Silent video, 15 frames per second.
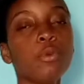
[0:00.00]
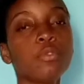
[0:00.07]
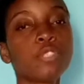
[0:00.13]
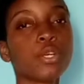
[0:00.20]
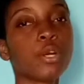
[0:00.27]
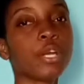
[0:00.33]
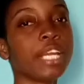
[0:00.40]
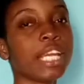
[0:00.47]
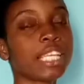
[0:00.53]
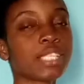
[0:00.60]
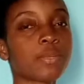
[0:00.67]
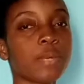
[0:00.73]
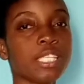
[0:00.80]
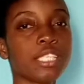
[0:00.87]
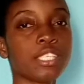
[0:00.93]
move to our next
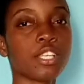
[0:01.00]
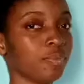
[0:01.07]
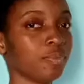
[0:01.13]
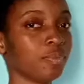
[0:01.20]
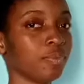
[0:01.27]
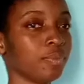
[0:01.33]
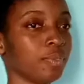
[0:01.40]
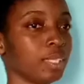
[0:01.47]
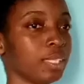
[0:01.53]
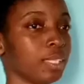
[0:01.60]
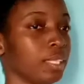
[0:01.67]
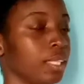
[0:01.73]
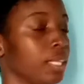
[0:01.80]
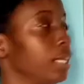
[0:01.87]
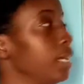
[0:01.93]
question.
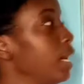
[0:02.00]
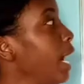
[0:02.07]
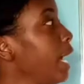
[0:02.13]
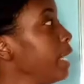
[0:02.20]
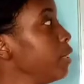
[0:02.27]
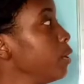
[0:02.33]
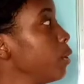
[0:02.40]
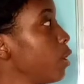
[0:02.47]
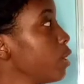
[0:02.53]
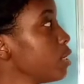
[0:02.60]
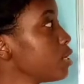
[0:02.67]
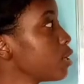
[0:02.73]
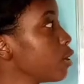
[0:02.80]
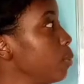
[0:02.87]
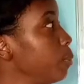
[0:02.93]
And in order
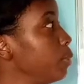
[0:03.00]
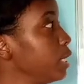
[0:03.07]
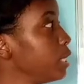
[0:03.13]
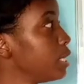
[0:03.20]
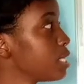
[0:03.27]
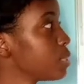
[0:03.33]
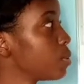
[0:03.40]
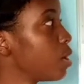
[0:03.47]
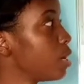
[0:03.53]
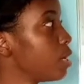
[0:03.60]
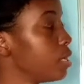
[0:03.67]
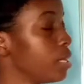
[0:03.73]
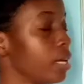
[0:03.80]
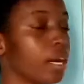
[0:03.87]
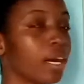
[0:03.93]
to complete this
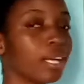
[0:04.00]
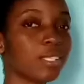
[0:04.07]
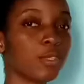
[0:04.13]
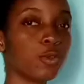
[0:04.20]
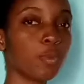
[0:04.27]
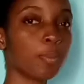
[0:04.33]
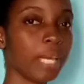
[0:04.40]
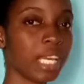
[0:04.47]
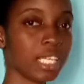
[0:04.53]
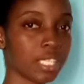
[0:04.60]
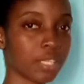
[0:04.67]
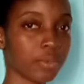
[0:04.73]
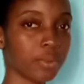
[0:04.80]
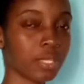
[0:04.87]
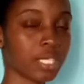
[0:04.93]
one, there are 2
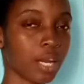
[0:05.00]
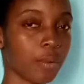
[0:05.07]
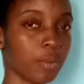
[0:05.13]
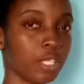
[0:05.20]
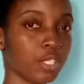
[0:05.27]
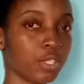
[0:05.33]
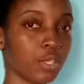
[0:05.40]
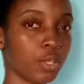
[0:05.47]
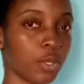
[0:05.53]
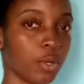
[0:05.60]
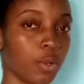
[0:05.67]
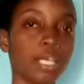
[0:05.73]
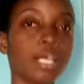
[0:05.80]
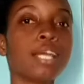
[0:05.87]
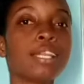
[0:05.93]
basic rules that we should
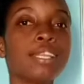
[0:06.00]
know.